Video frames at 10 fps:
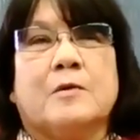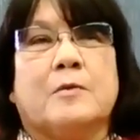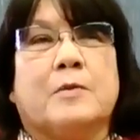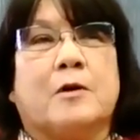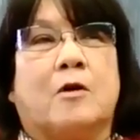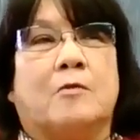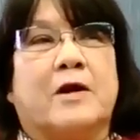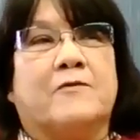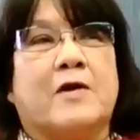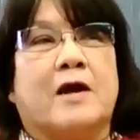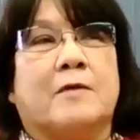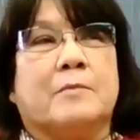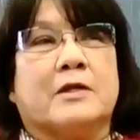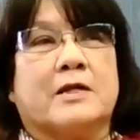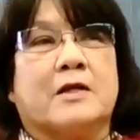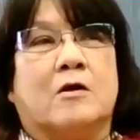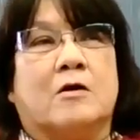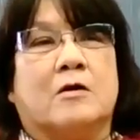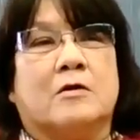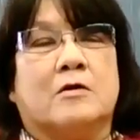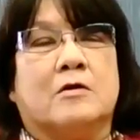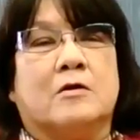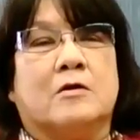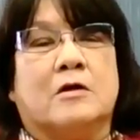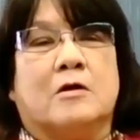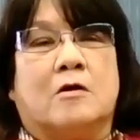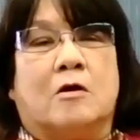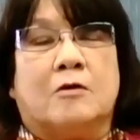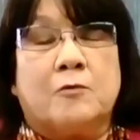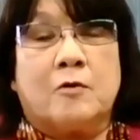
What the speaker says: but all my family all 4